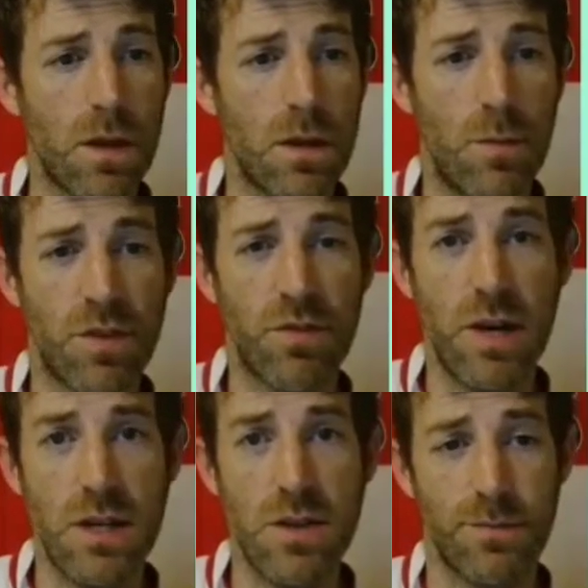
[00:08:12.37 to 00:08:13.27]
Number
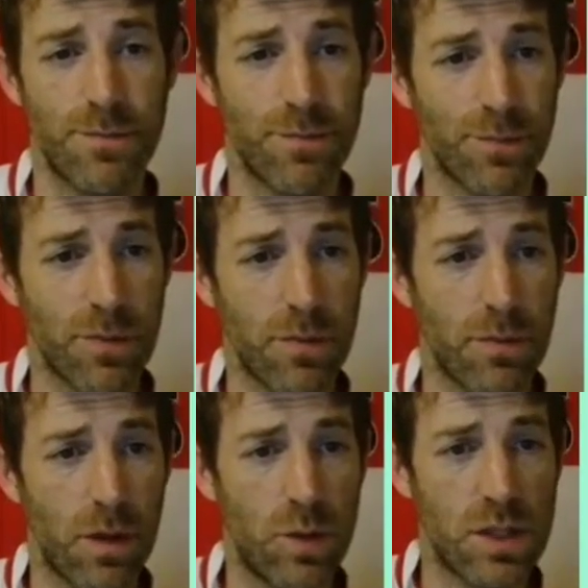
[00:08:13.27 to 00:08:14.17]
3,
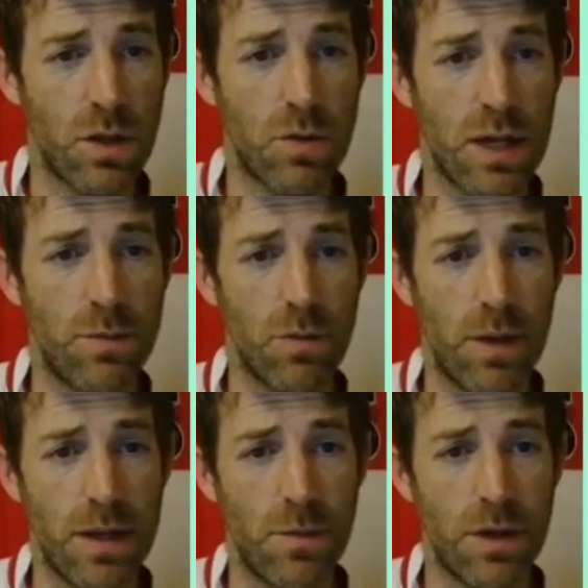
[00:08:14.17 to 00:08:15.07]
which goalkeeper will
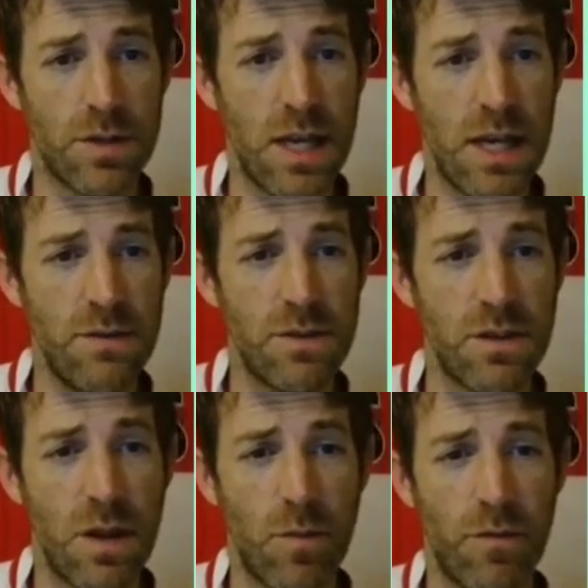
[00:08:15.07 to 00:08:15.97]
make the most saves.
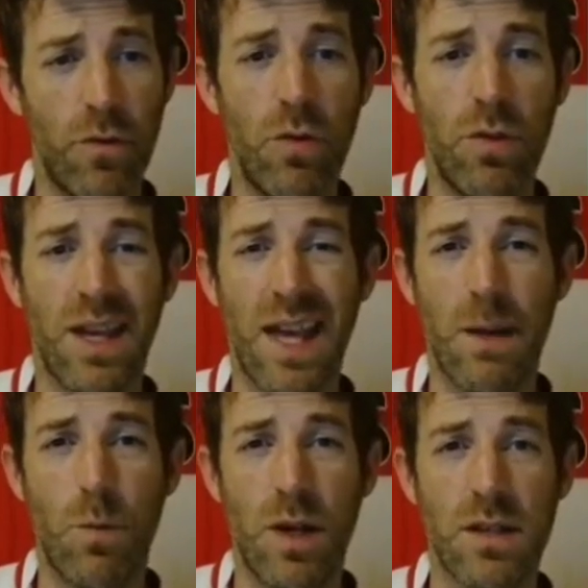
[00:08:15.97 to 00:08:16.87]
Number 4, the
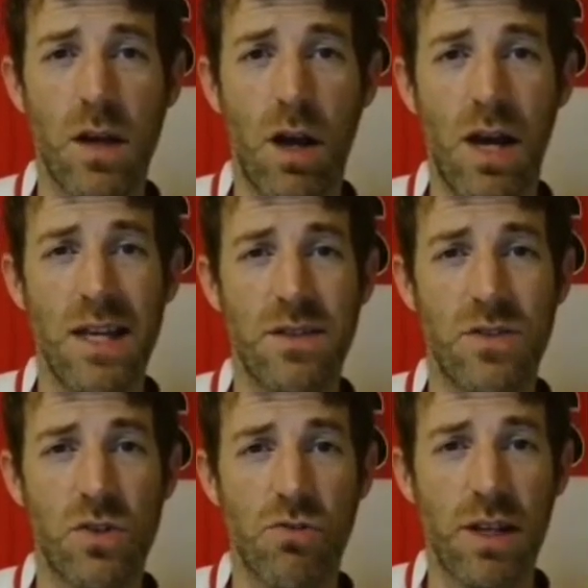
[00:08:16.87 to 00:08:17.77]
game week's highest
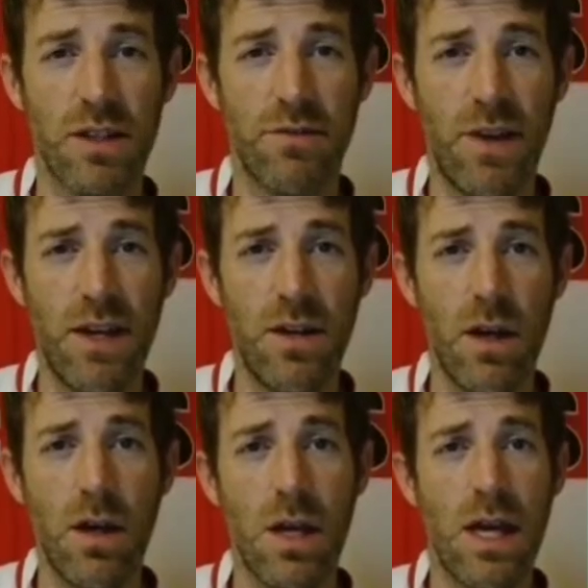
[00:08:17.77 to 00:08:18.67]
scoring
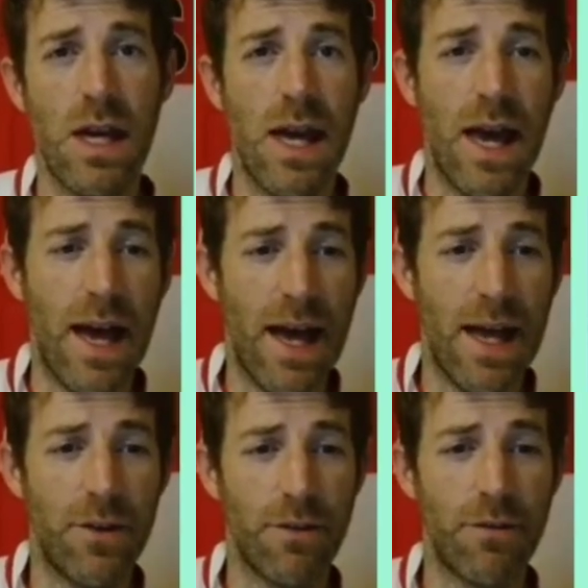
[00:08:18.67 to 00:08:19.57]
defender.
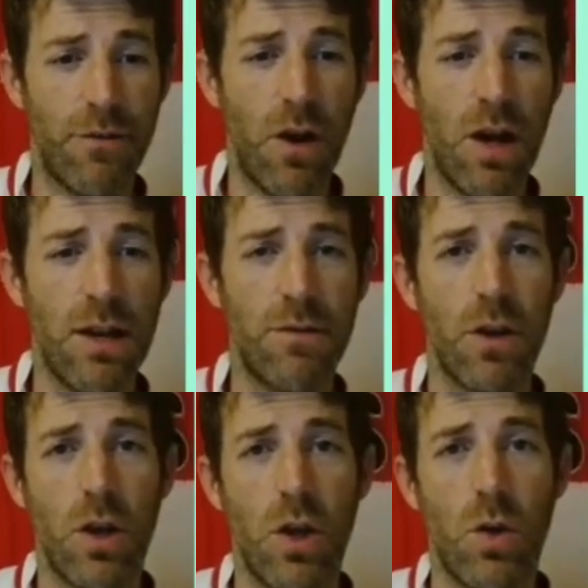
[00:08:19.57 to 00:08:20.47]
And 5,
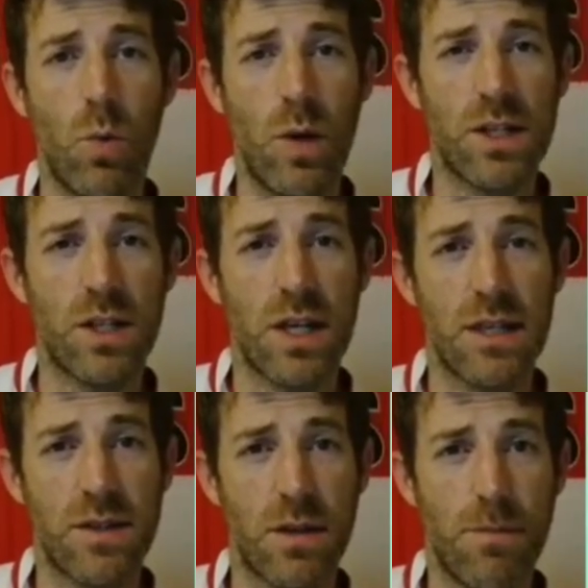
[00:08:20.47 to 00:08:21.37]
which
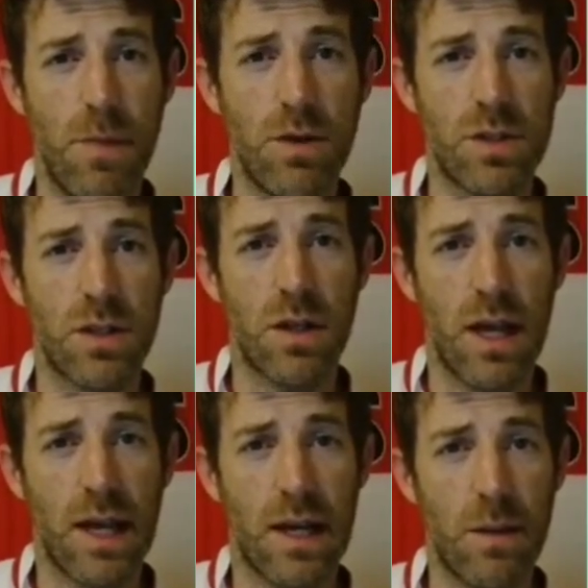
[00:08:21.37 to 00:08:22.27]
is the most
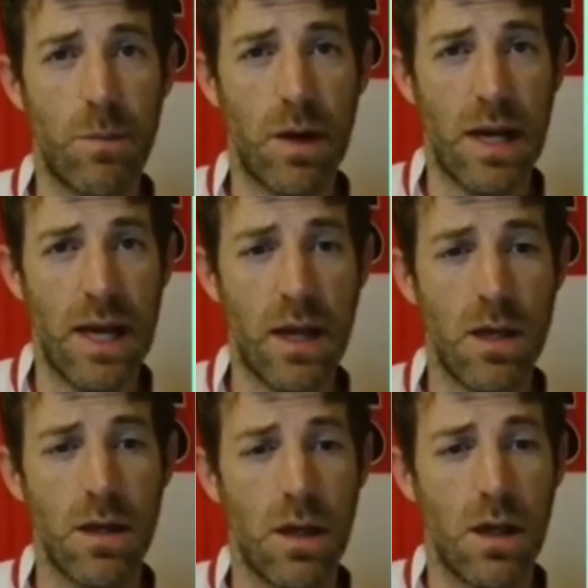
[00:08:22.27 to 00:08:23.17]
likely player
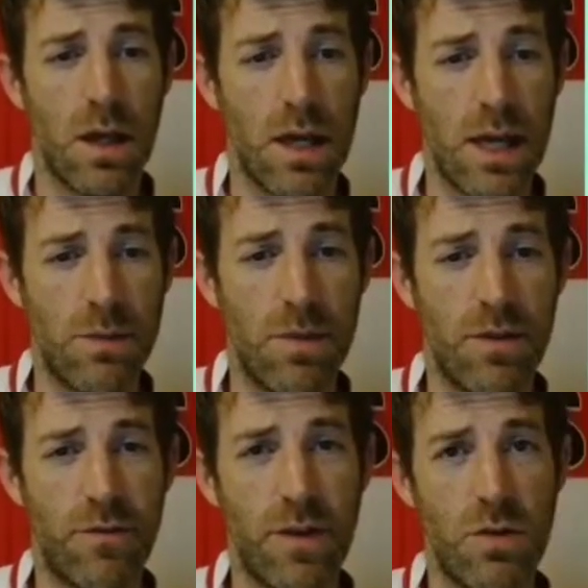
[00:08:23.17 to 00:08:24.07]
in
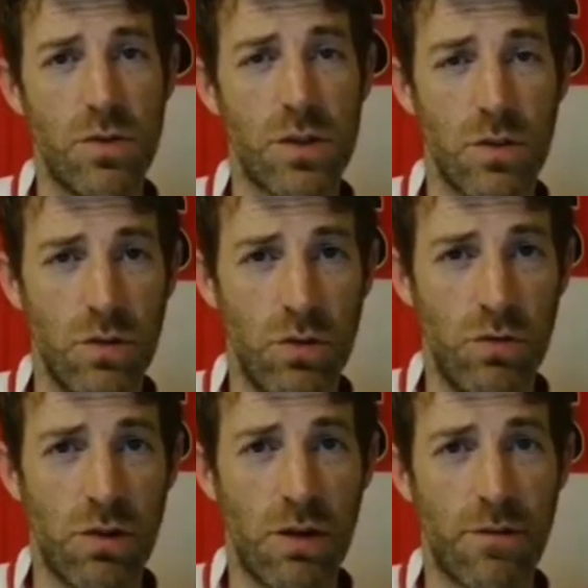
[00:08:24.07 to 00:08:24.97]
midfield
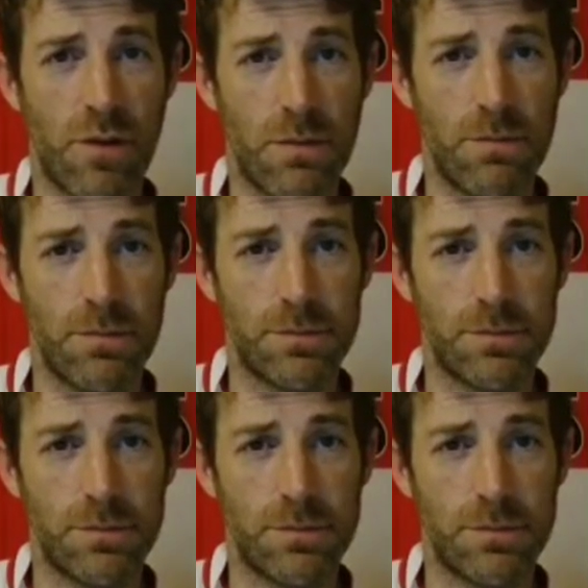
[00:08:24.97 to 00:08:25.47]
or up front